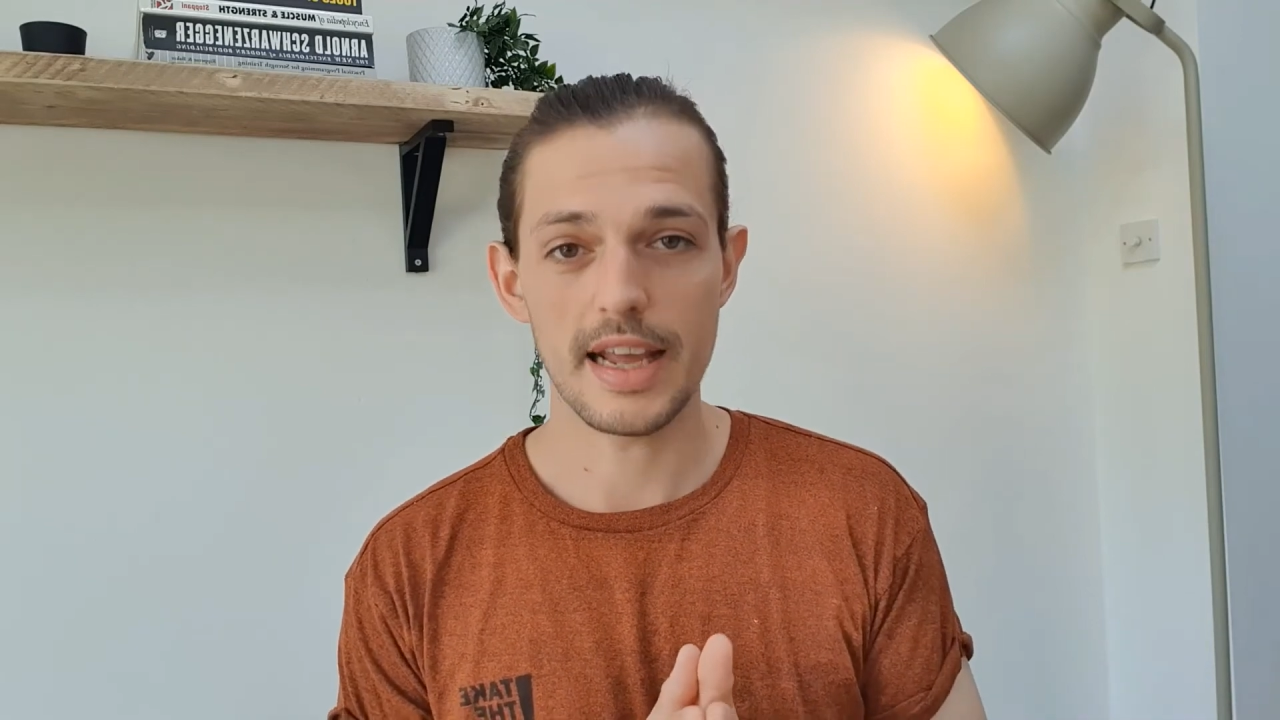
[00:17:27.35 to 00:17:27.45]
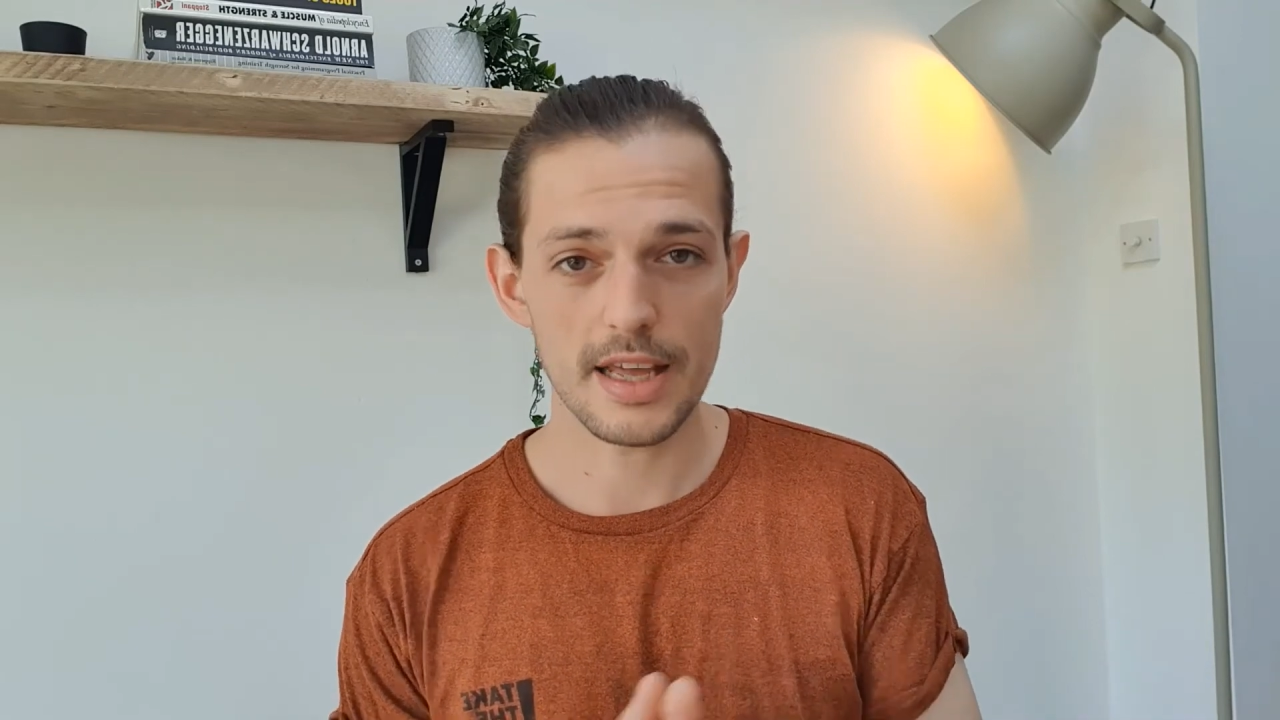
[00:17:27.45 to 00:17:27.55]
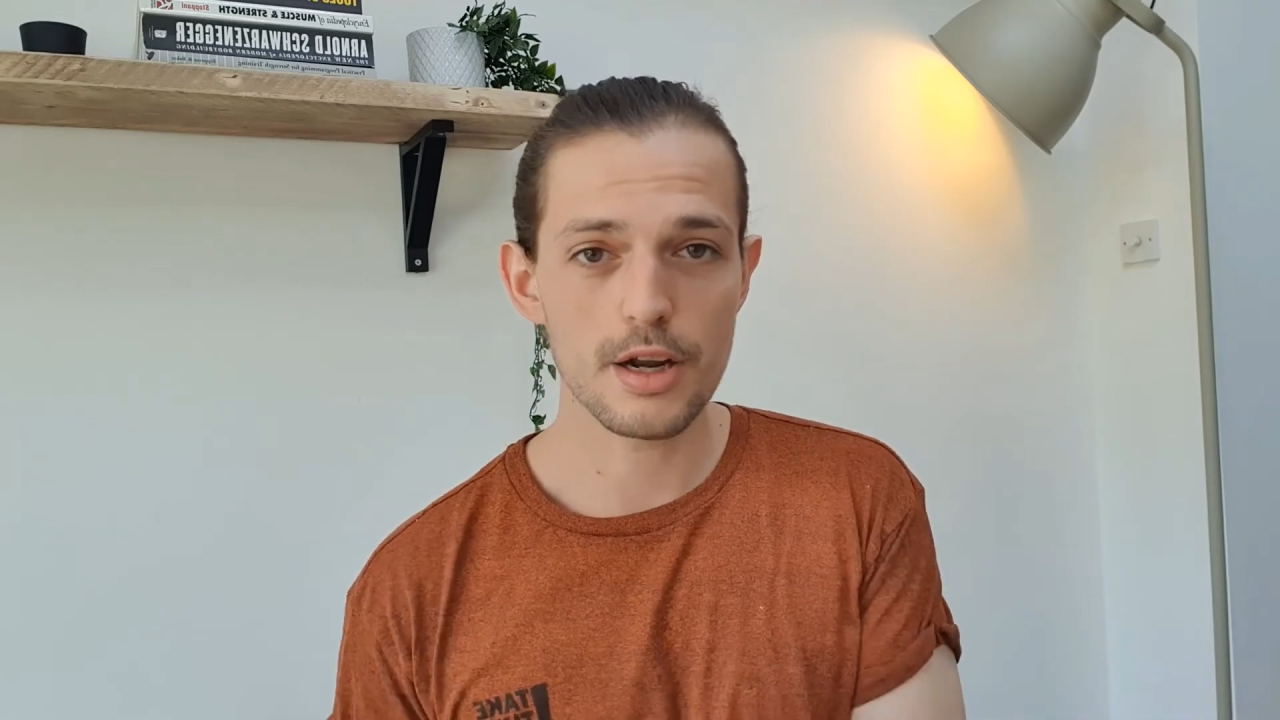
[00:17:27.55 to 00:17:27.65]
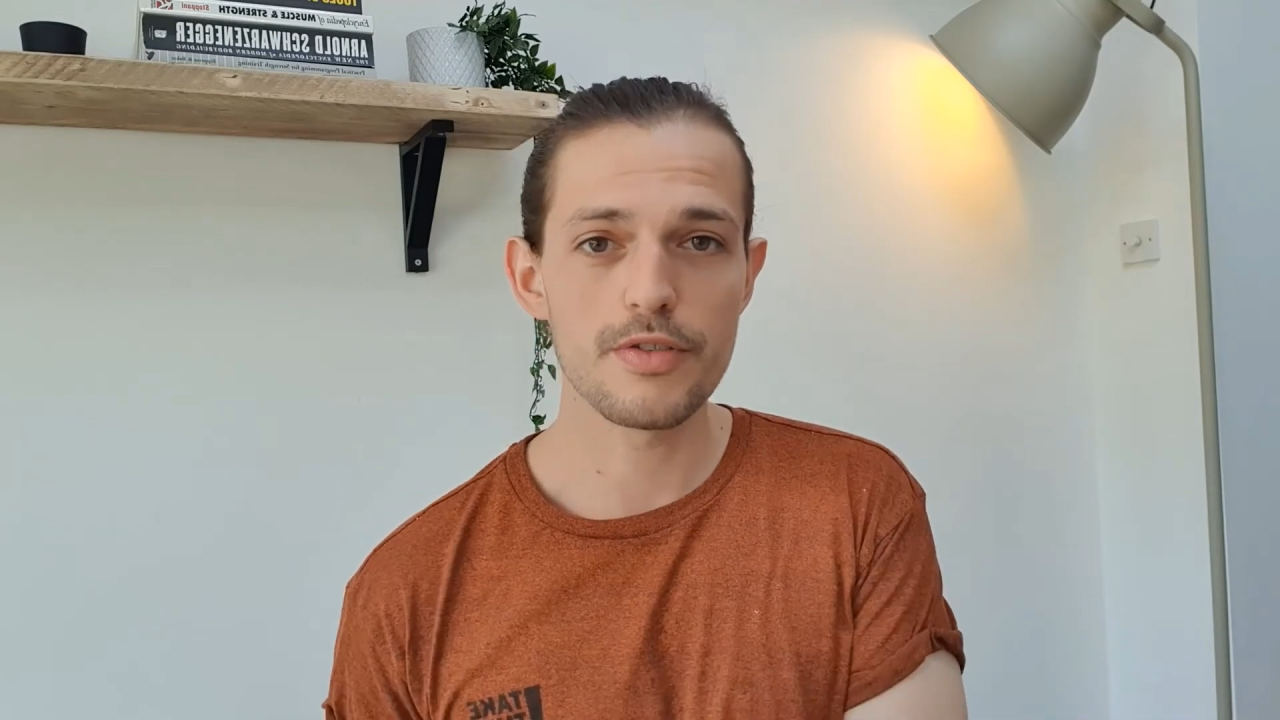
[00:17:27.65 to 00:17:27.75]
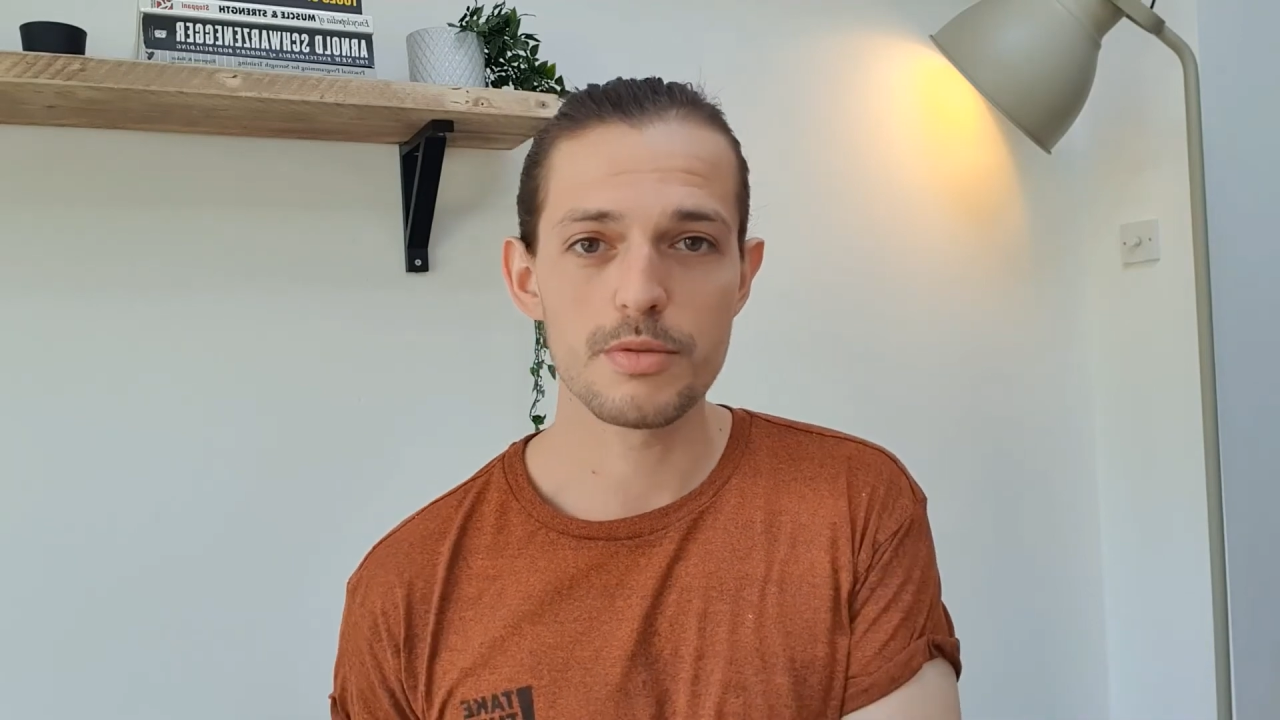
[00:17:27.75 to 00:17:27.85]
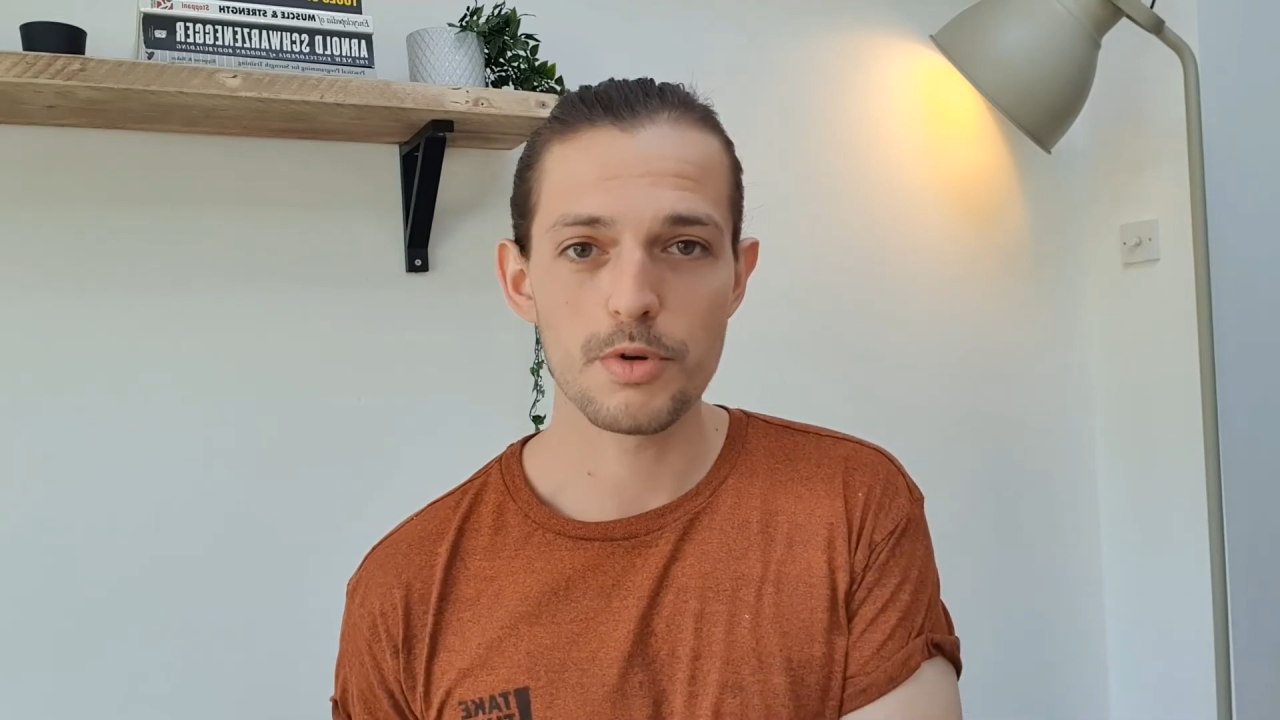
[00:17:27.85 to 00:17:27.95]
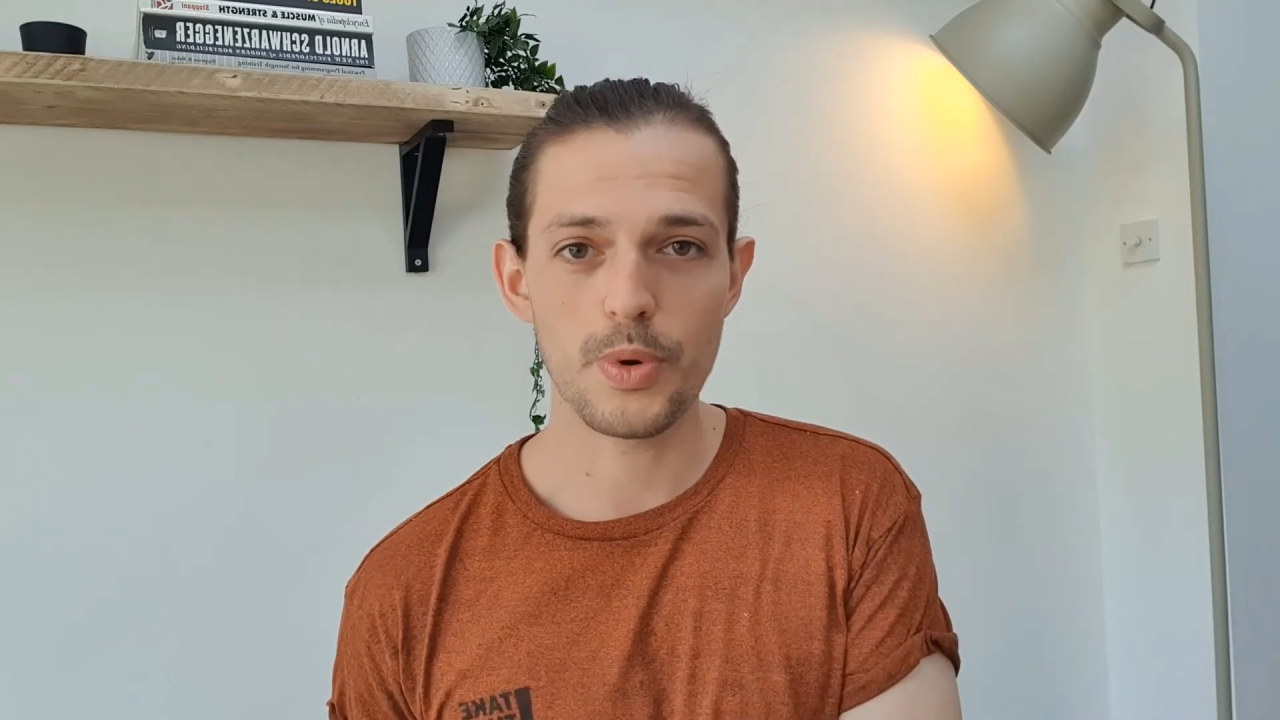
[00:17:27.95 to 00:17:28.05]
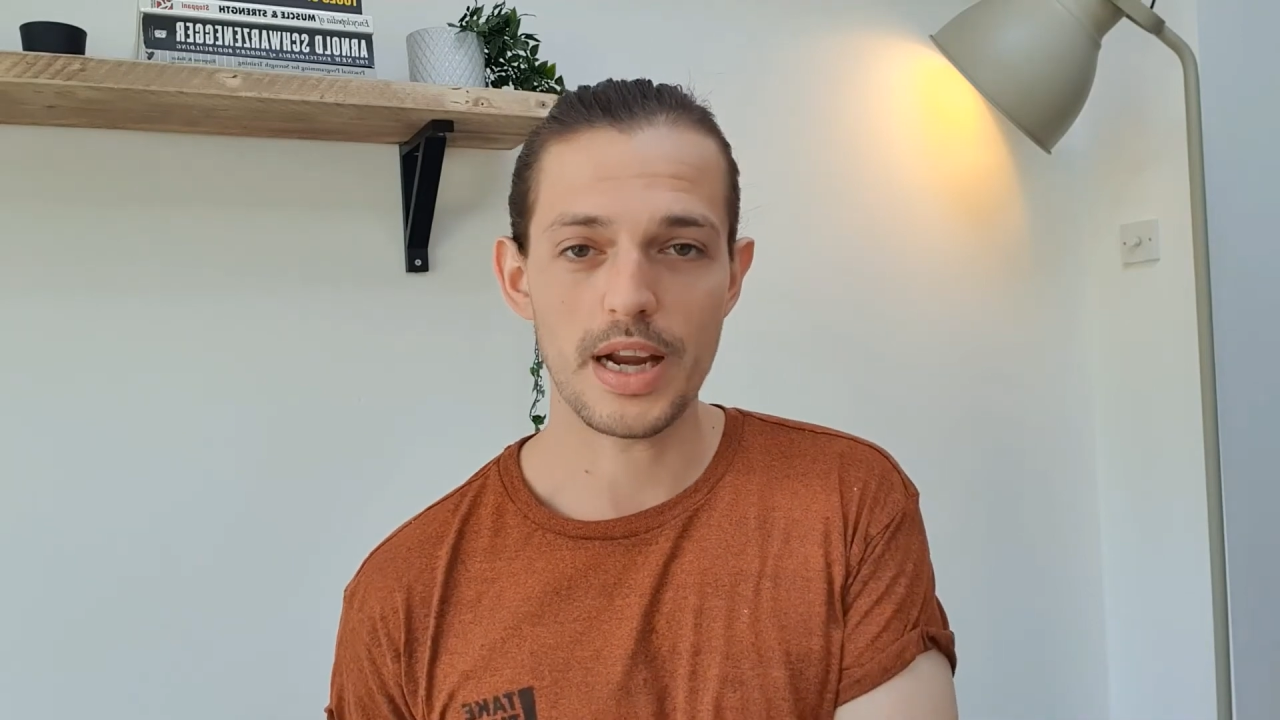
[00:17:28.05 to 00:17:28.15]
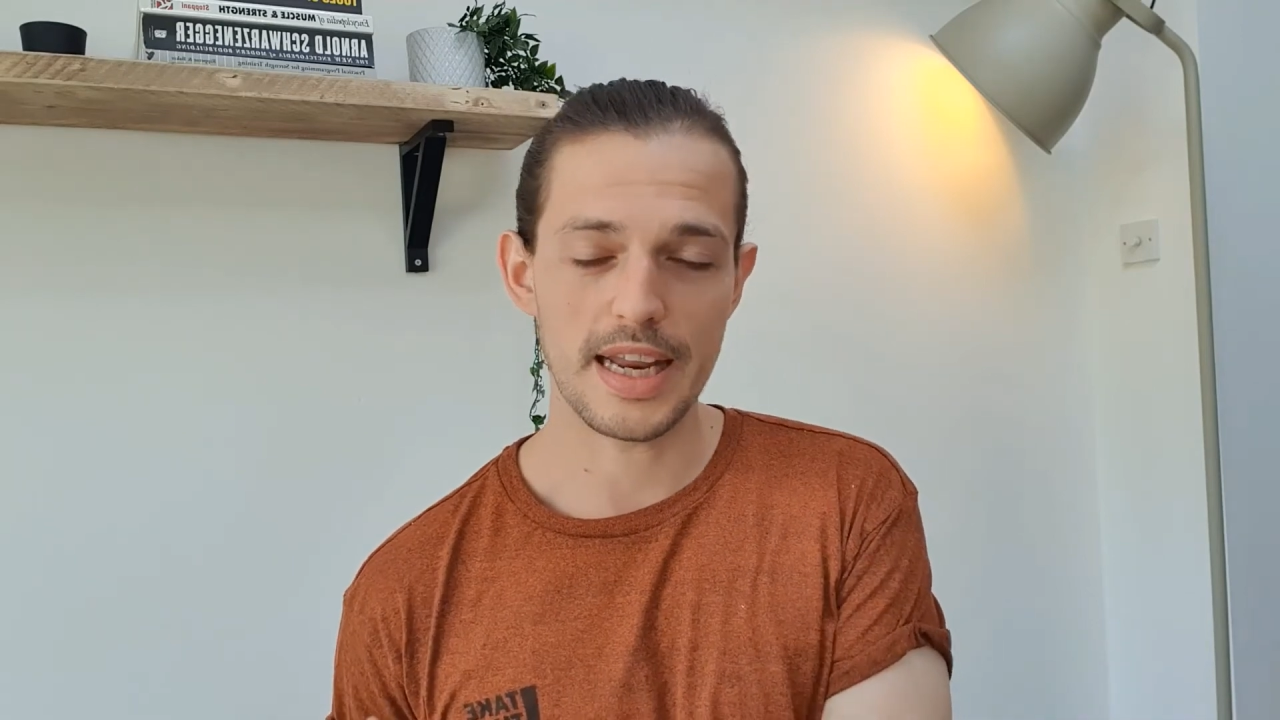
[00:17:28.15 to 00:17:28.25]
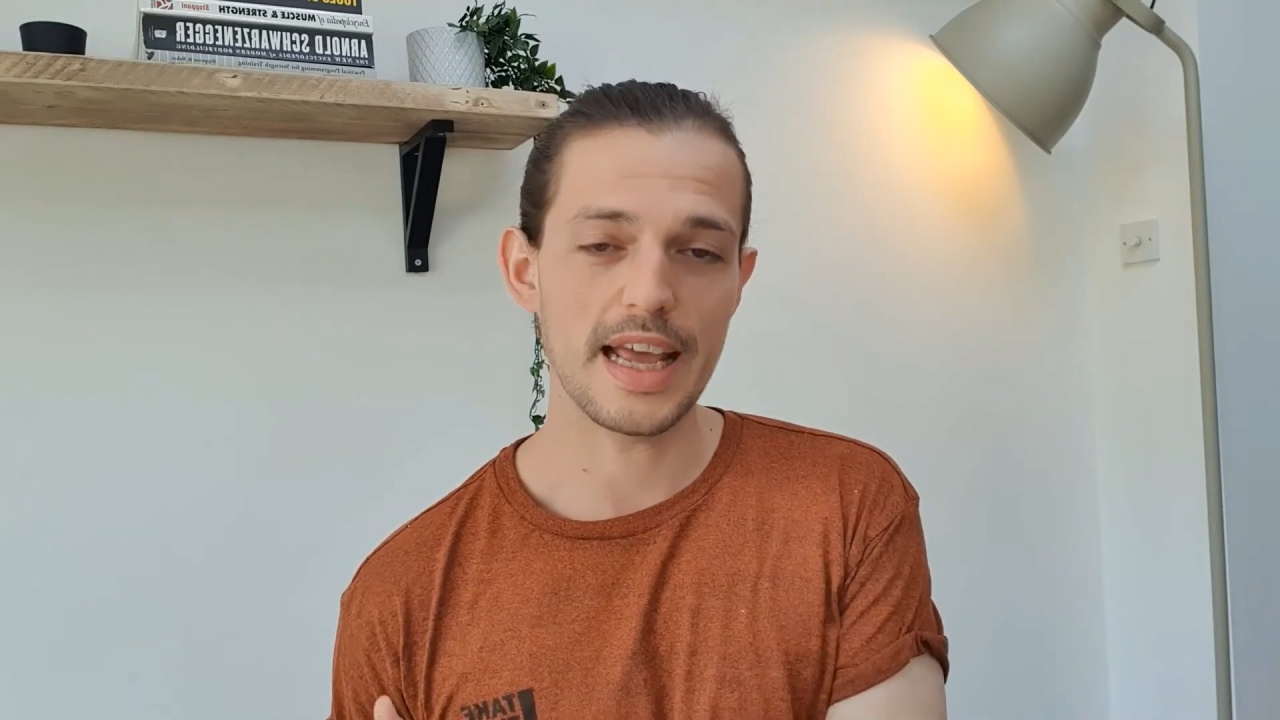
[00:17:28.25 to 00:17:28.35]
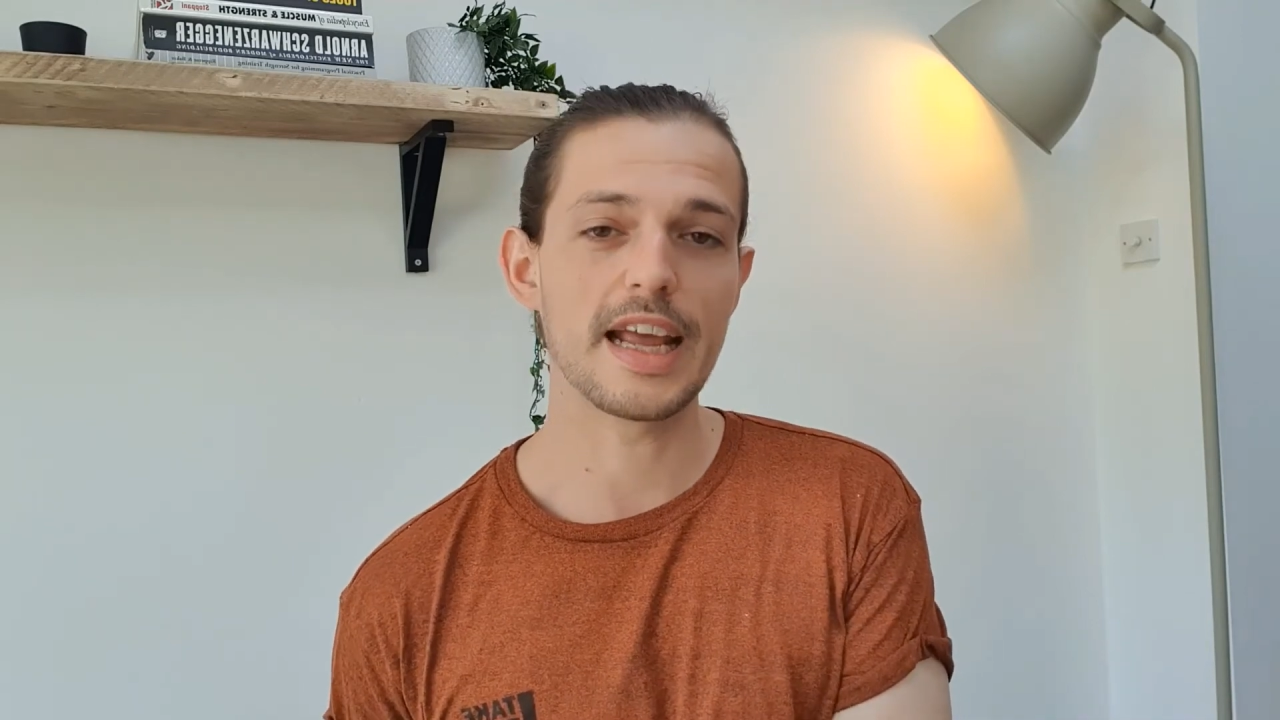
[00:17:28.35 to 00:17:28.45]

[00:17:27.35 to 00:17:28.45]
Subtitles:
get over them quickly